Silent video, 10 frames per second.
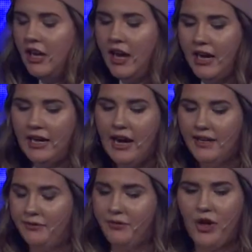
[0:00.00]

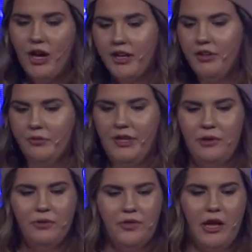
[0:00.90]
I thought I could fit
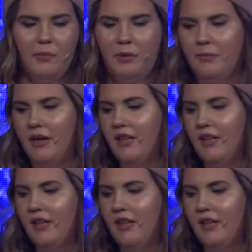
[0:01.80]
in with them.